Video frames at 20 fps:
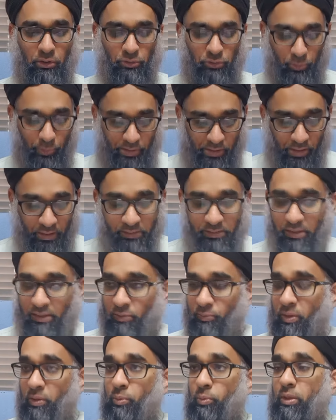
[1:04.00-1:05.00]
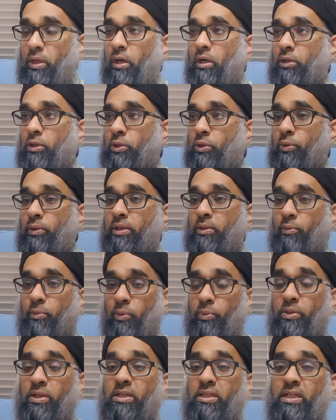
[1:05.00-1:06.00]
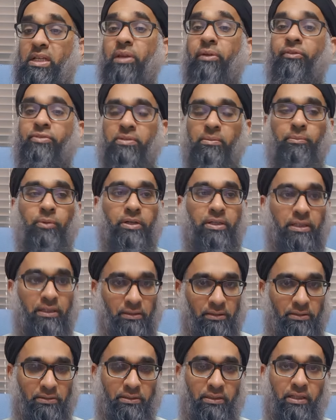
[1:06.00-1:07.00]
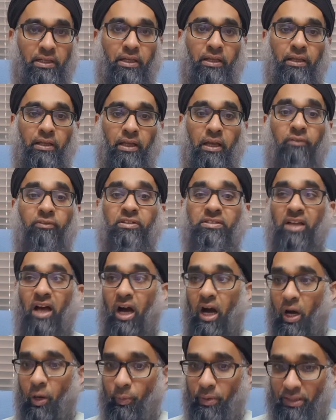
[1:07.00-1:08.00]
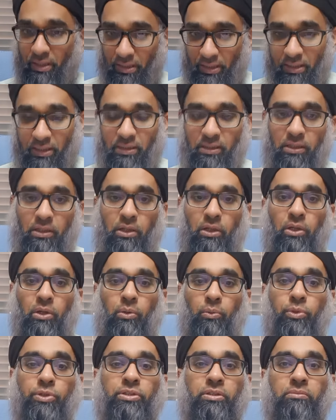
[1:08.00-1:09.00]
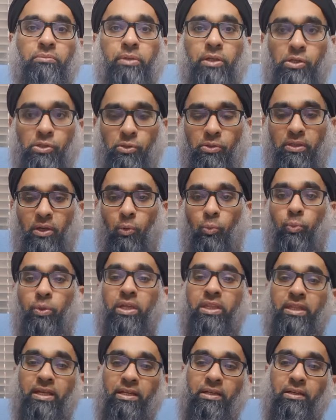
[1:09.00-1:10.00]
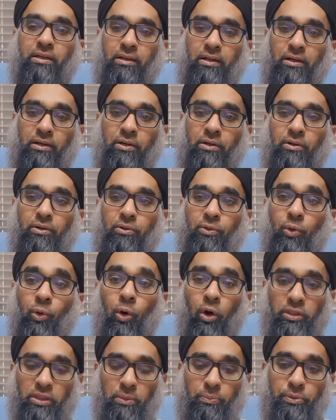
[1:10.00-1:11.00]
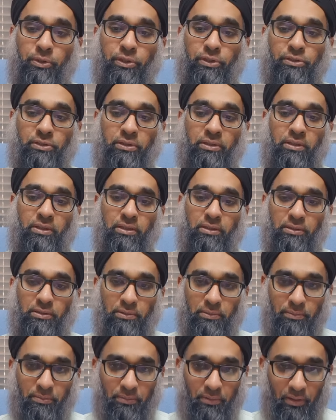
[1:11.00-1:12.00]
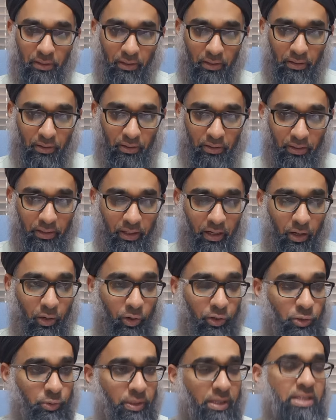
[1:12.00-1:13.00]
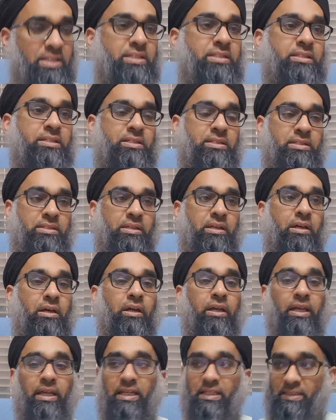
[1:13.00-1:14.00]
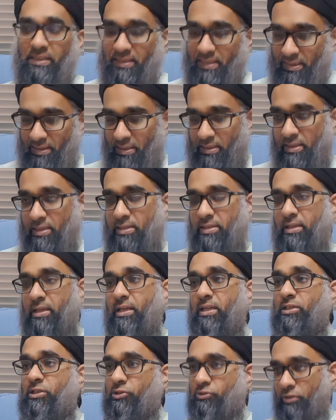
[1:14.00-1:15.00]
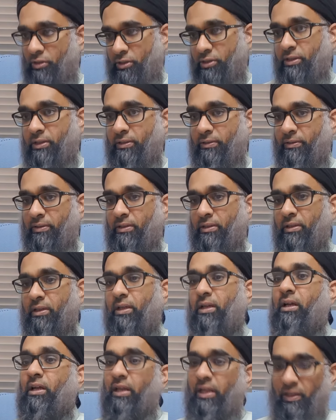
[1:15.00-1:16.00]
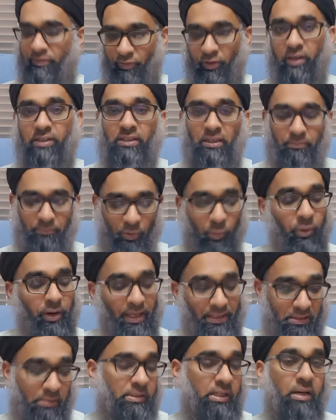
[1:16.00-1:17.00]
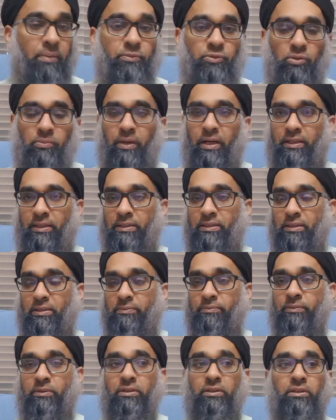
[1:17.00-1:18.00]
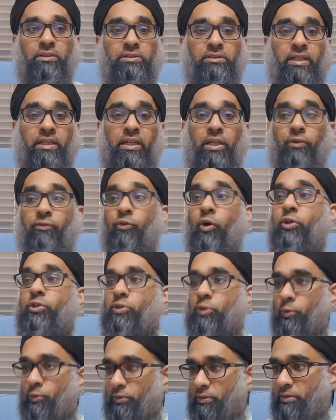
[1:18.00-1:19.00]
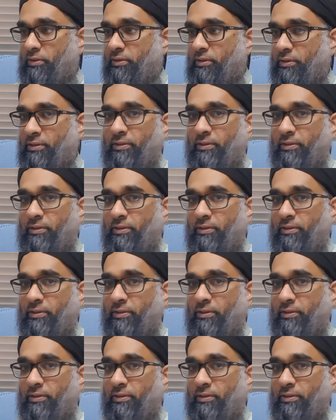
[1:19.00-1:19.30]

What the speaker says: So we should consider, when we are dealing with somebody else, if it is our need, we should make sure that we then go on the person according to his needs, his necessities, his structure. Like, for example, one example that comes to mind is sending voice notes.